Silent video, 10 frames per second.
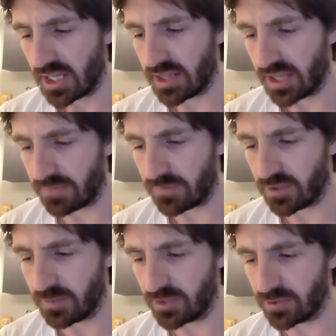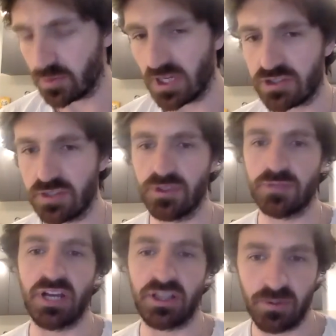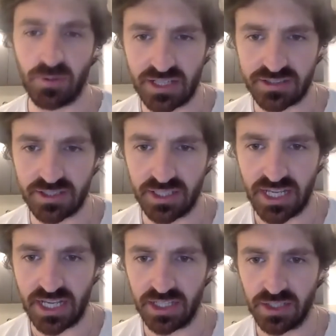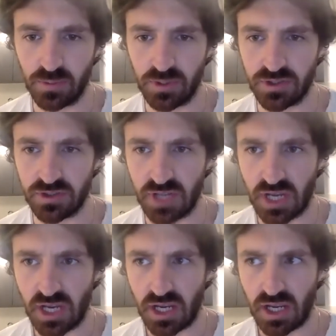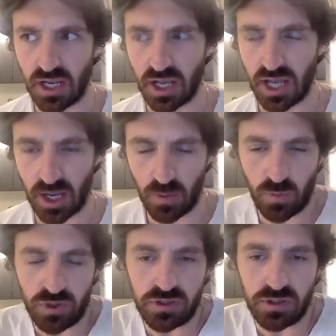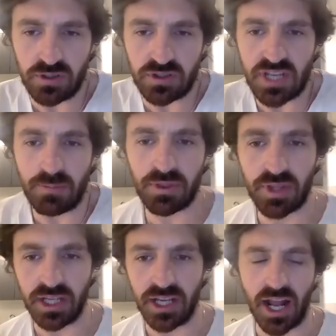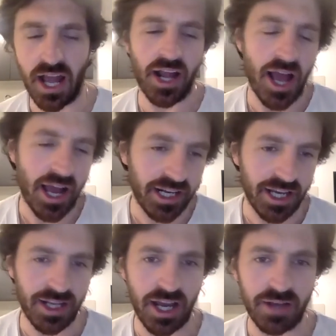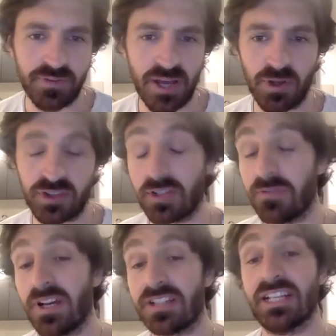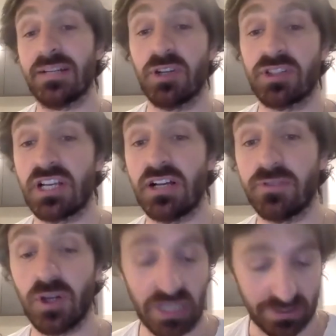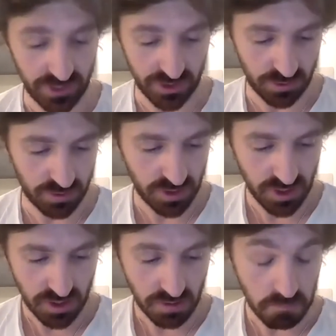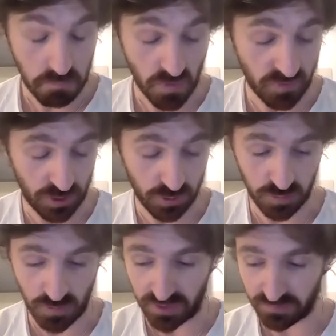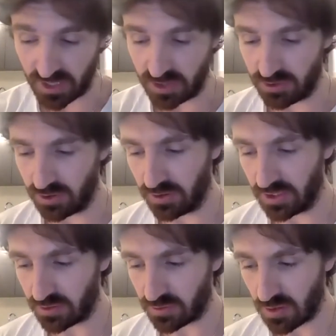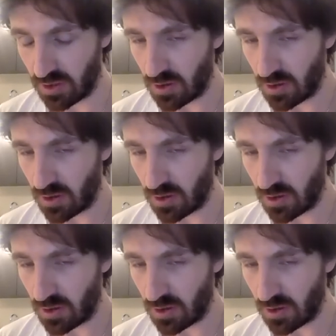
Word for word: that fundamental question which Matthew asked at the end, which is, would you do the same thing? And, and, and I, I found myself fascinated myself going, if this, if this was my friend who'd done this,